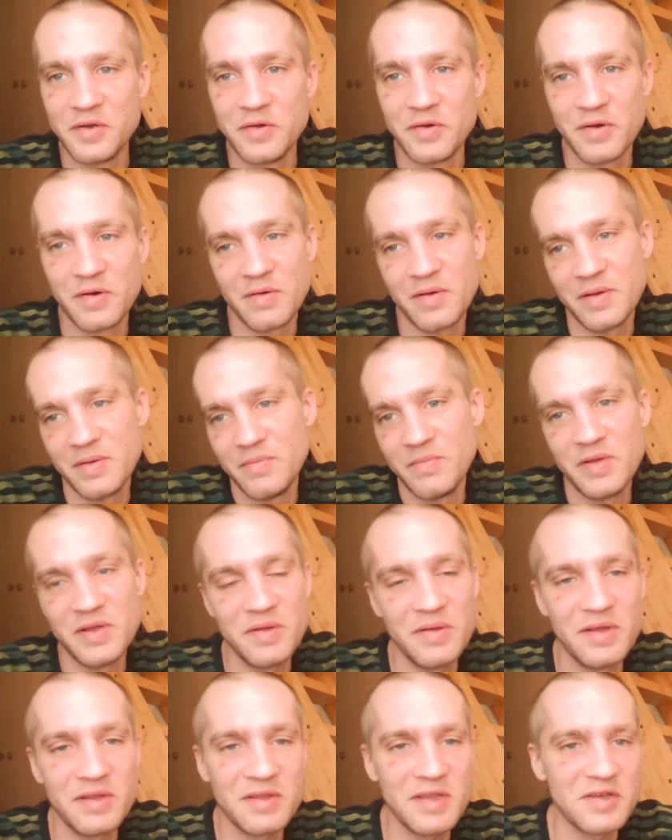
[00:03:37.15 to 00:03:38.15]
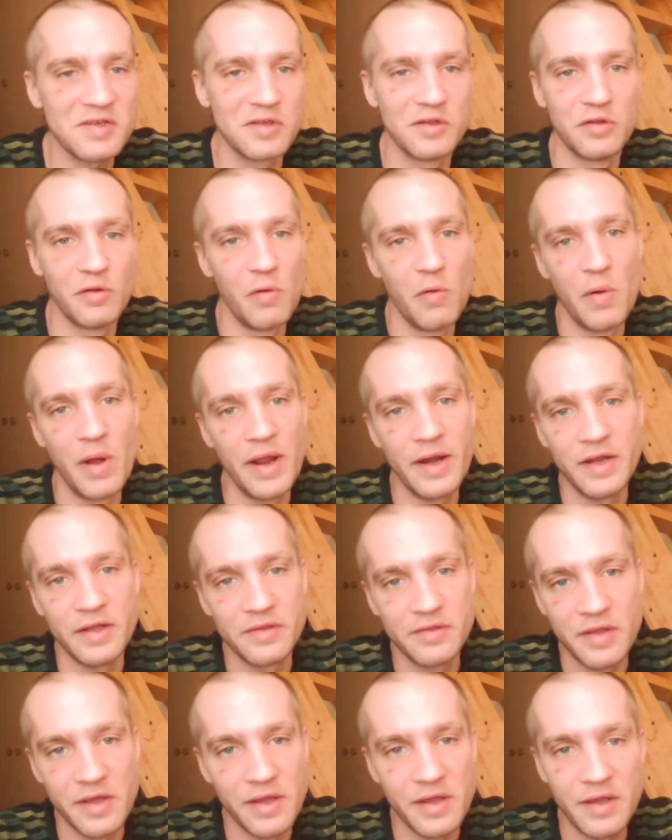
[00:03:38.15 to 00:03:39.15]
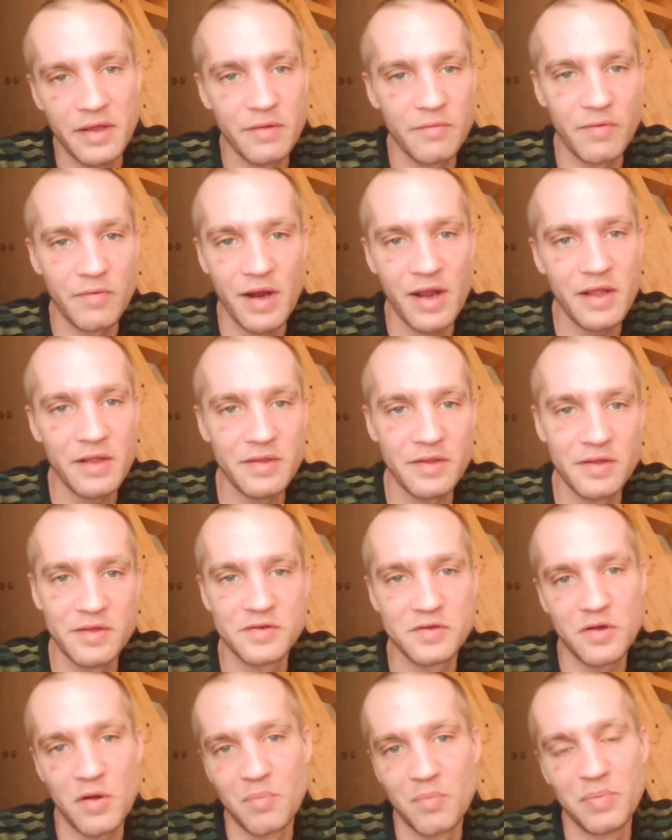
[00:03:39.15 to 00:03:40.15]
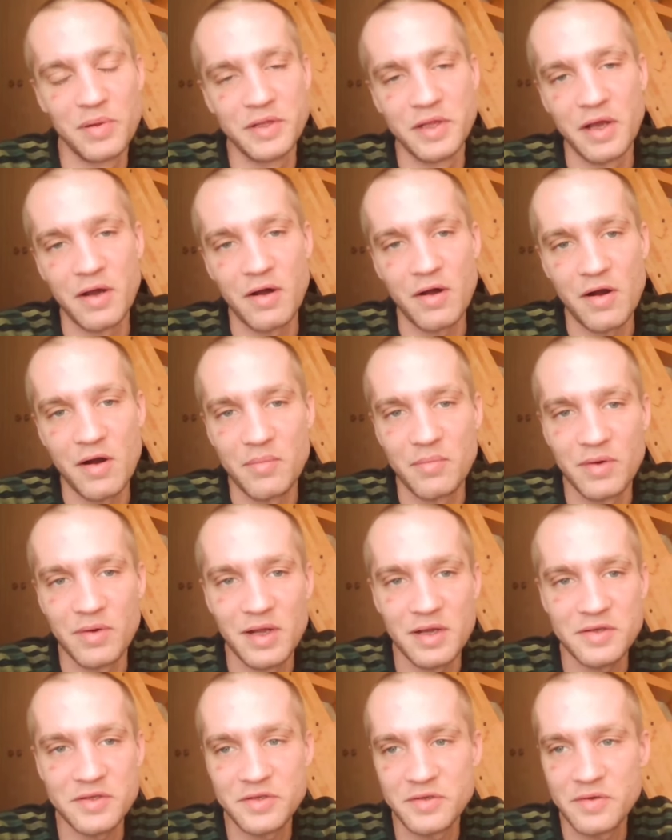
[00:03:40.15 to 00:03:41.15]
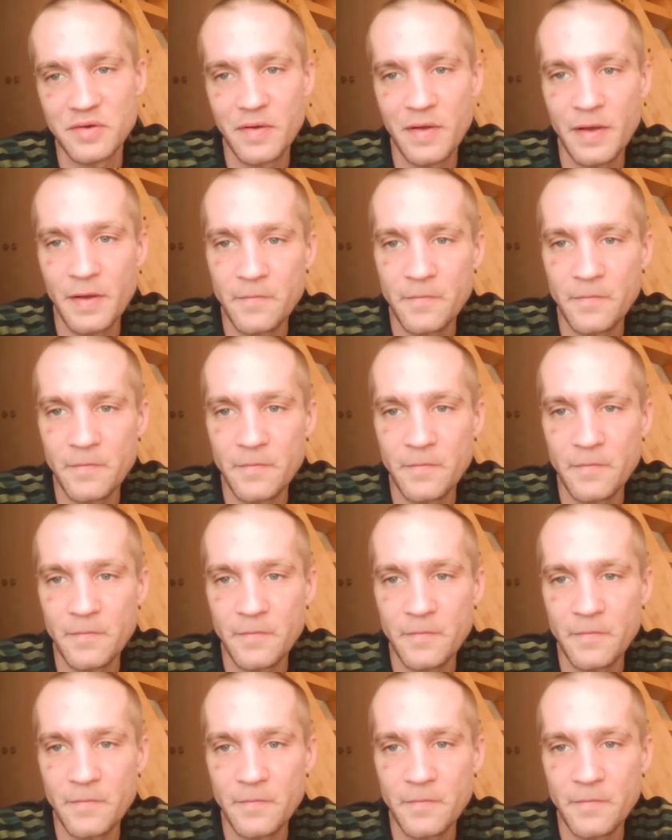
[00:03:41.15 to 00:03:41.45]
you know, it doesn't do anything, right? It's completely harmless.